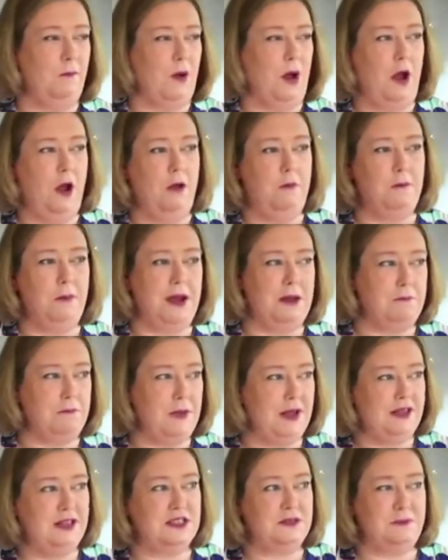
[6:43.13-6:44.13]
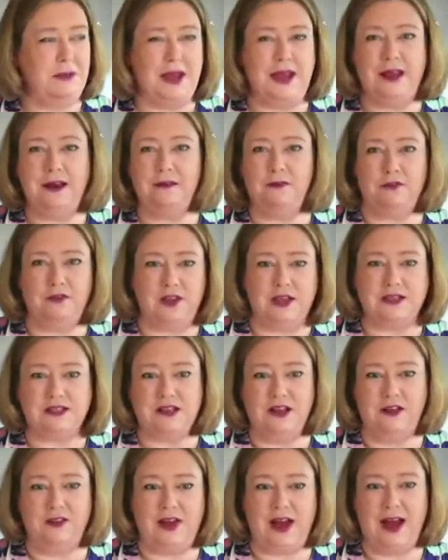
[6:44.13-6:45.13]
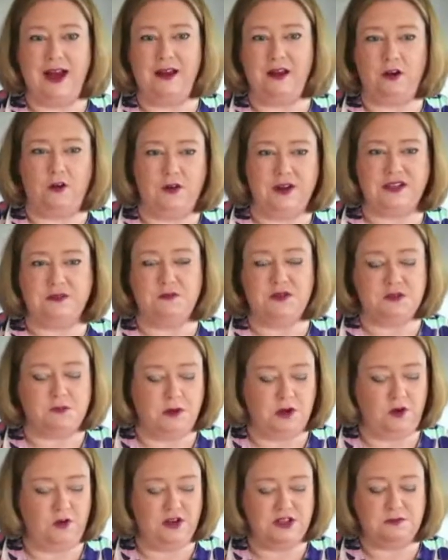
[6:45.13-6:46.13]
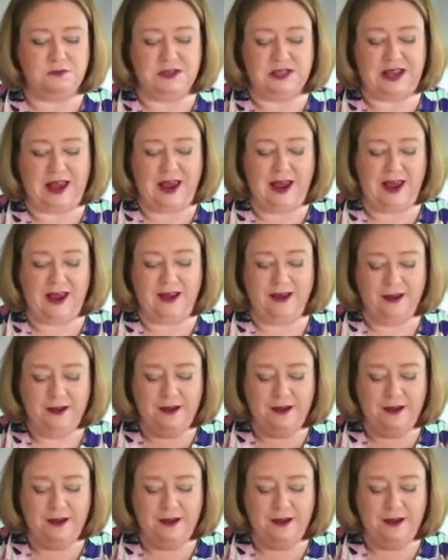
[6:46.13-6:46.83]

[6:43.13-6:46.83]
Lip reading: homemade mincemeat and things like that, Christmas, my Christmas cake,